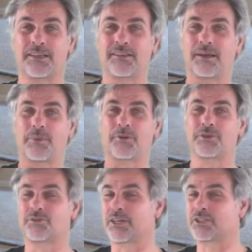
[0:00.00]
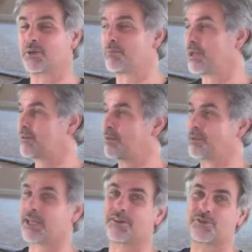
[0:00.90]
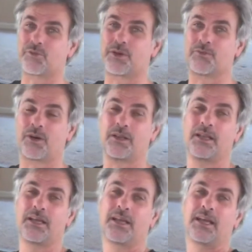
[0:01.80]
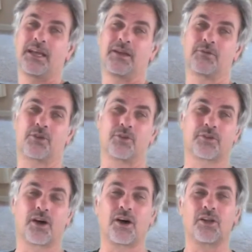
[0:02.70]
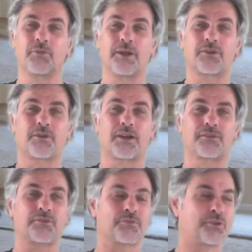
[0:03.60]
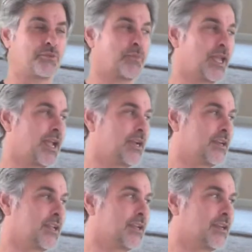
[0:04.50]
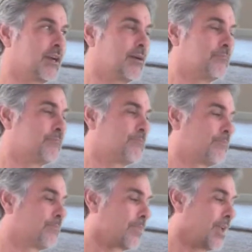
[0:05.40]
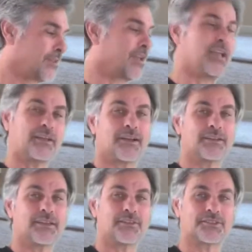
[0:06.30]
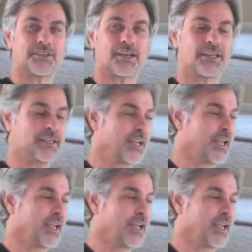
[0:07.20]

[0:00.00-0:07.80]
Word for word: You see, a power stretcher butts up against one wall, it goes all the way across the room, and it um, has a head on the other side.